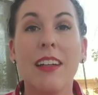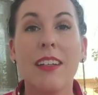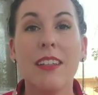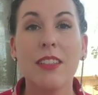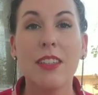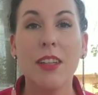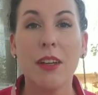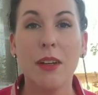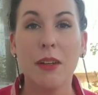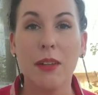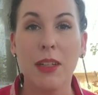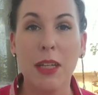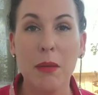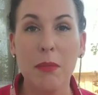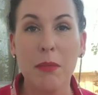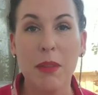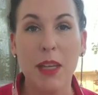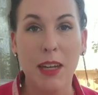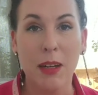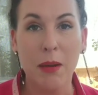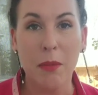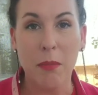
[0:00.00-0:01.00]
so keep
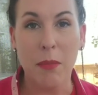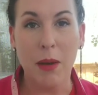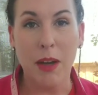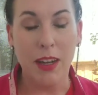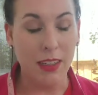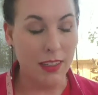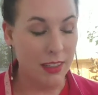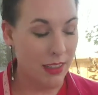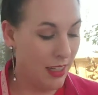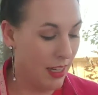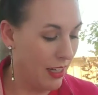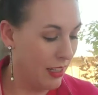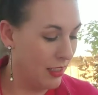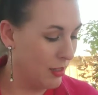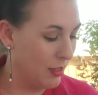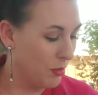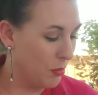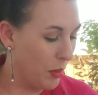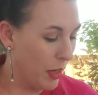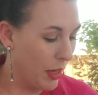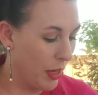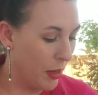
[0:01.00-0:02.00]
that in mind
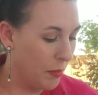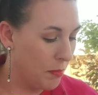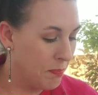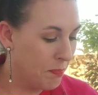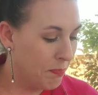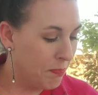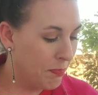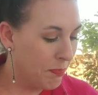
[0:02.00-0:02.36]
as well.